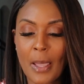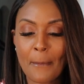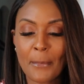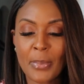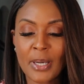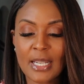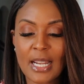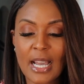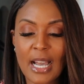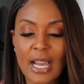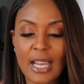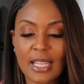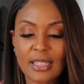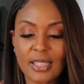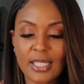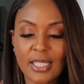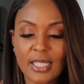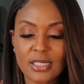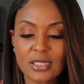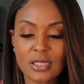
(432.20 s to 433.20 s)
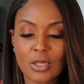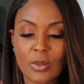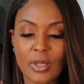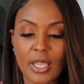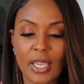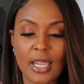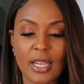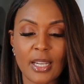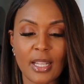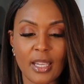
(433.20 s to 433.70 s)
But I think it's
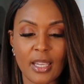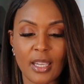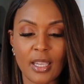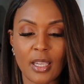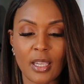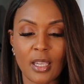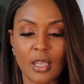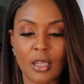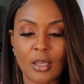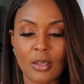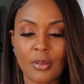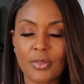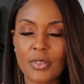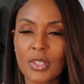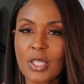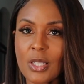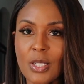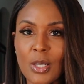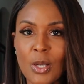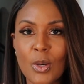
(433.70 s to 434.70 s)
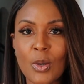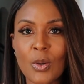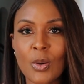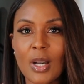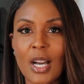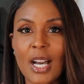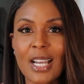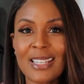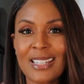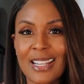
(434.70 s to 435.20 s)
okay to have, you
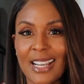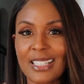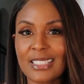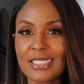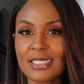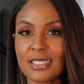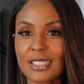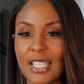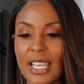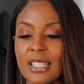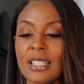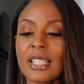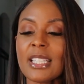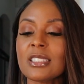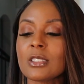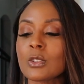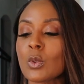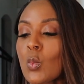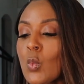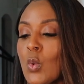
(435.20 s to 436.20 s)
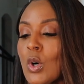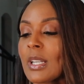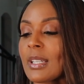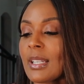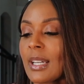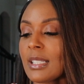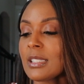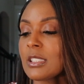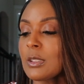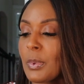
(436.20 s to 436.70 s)
know, at least one
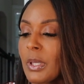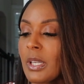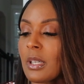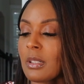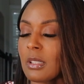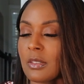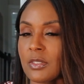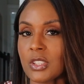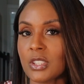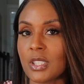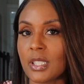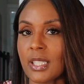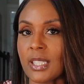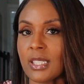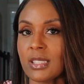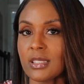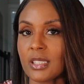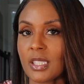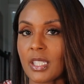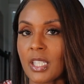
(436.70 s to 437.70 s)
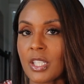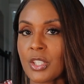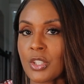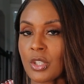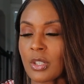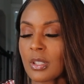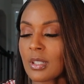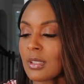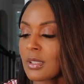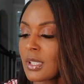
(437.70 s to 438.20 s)
nice pair of shades in
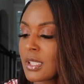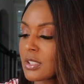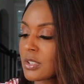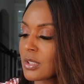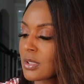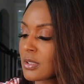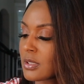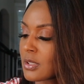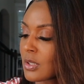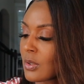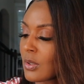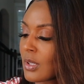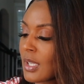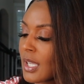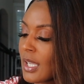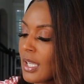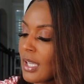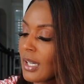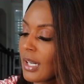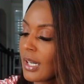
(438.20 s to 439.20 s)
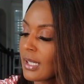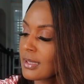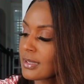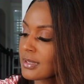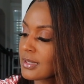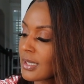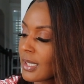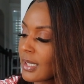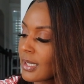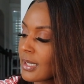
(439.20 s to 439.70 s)
your collection. So I
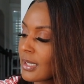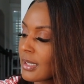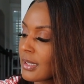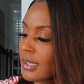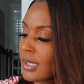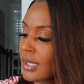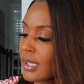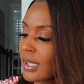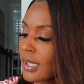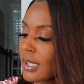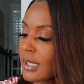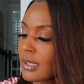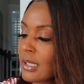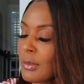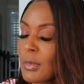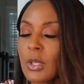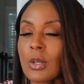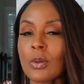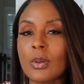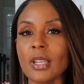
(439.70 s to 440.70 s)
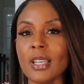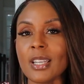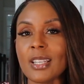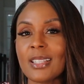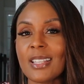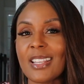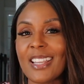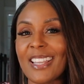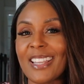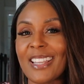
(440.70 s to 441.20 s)
decided that let me go
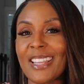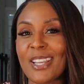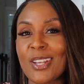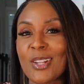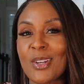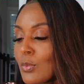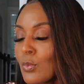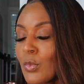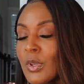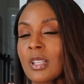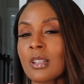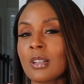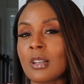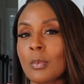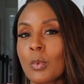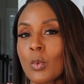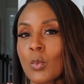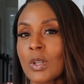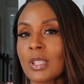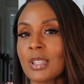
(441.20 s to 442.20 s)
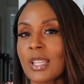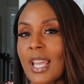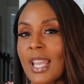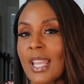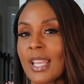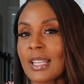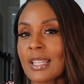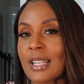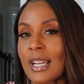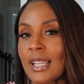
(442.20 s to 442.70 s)
ahead and re-up with
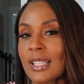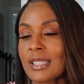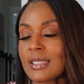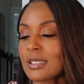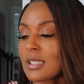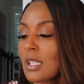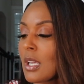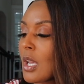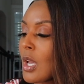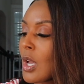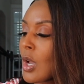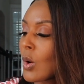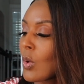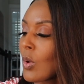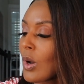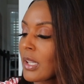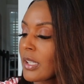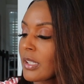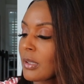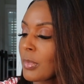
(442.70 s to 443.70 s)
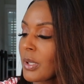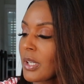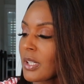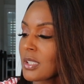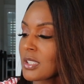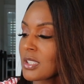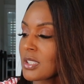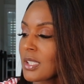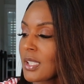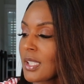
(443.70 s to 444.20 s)
a nice quality
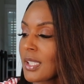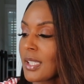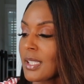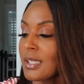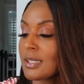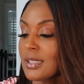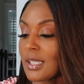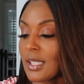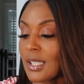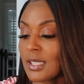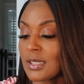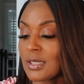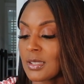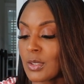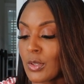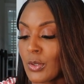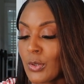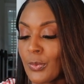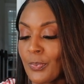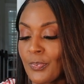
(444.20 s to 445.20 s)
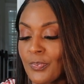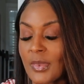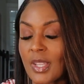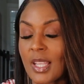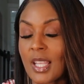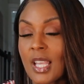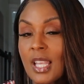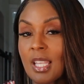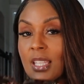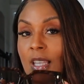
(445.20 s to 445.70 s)
pair of shades. And so,
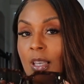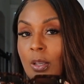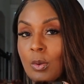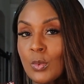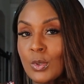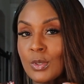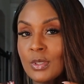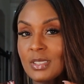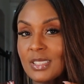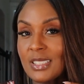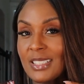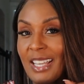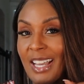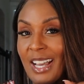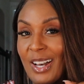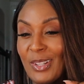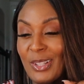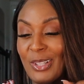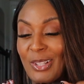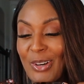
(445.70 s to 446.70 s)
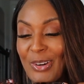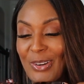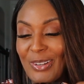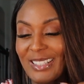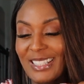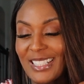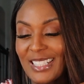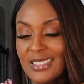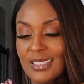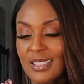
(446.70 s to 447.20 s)
yeah, we'll see how
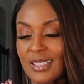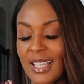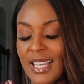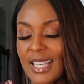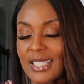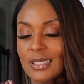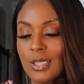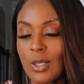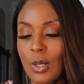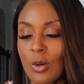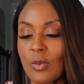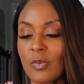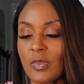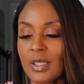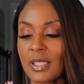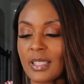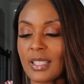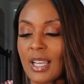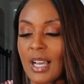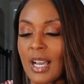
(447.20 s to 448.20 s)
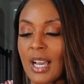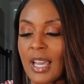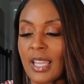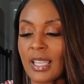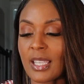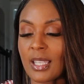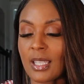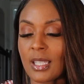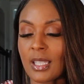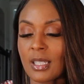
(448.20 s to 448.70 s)
long these last. Hopefully I
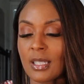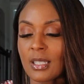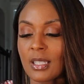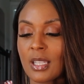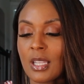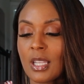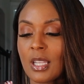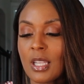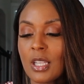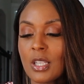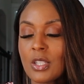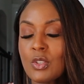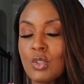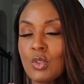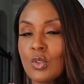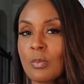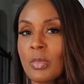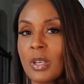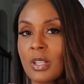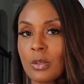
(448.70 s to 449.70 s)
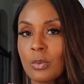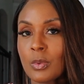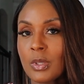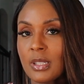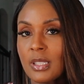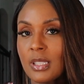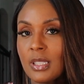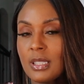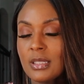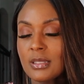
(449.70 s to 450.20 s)
can do better
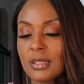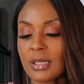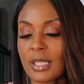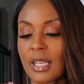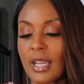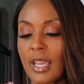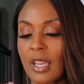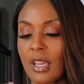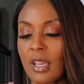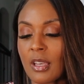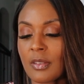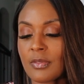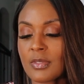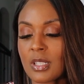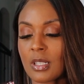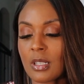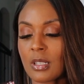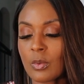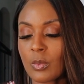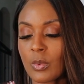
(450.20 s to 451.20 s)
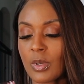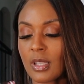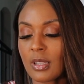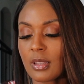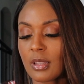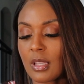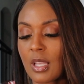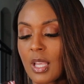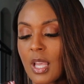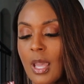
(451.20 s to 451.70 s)
with these than I have done
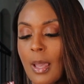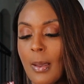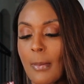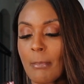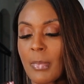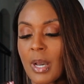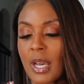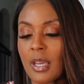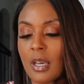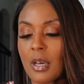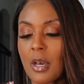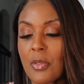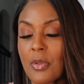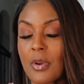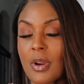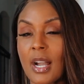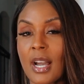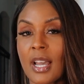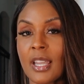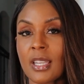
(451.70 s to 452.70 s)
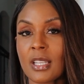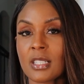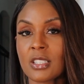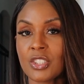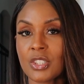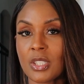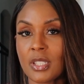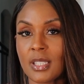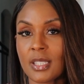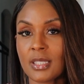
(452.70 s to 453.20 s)
with my other high-end
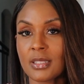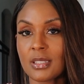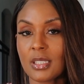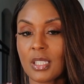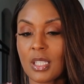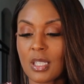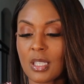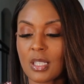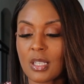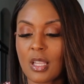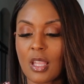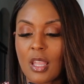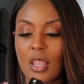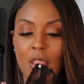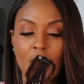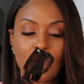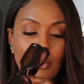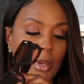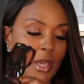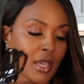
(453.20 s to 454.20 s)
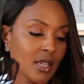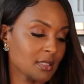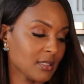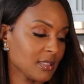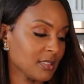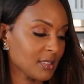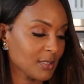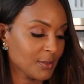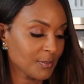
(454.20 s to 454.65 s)
shades in the past.